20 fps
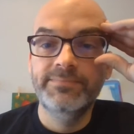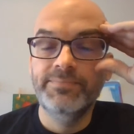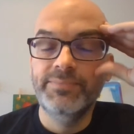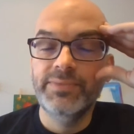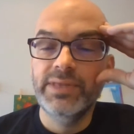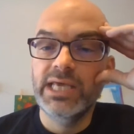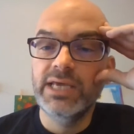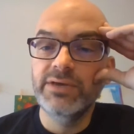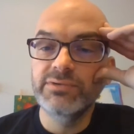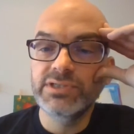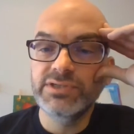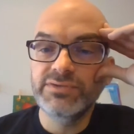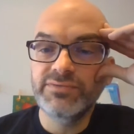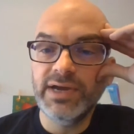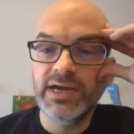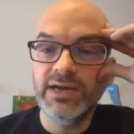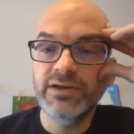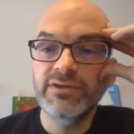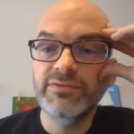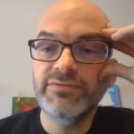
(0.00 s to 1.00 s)
He was
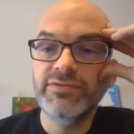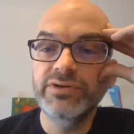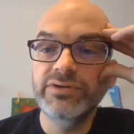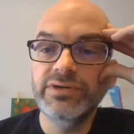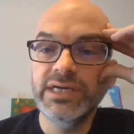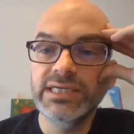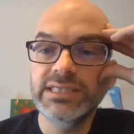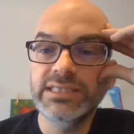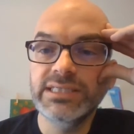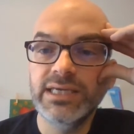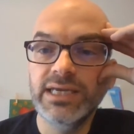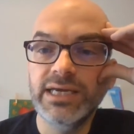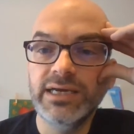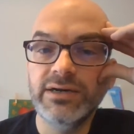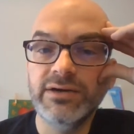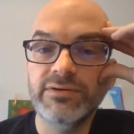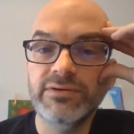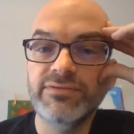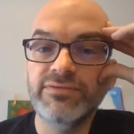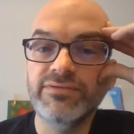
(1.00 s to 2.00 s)
found a few days
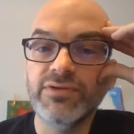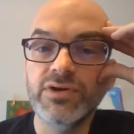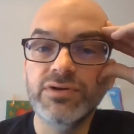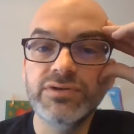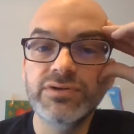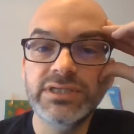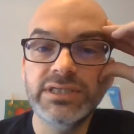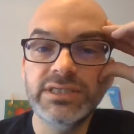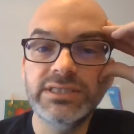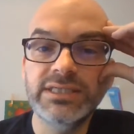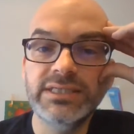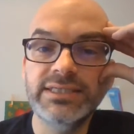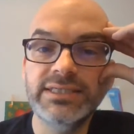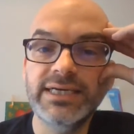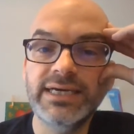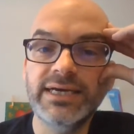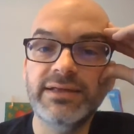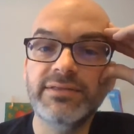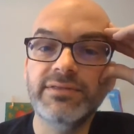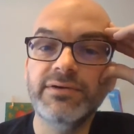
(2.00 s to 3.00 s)
later, frozen to
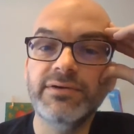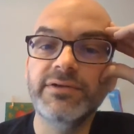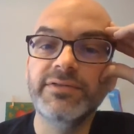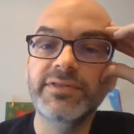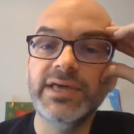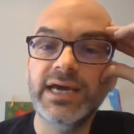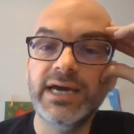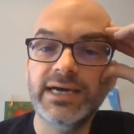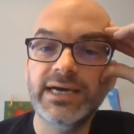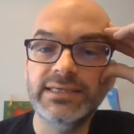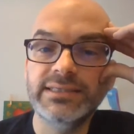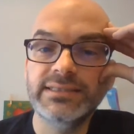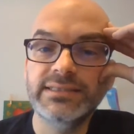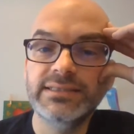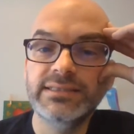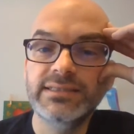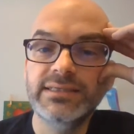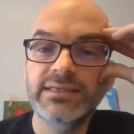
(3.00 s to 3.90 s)
death on the ice.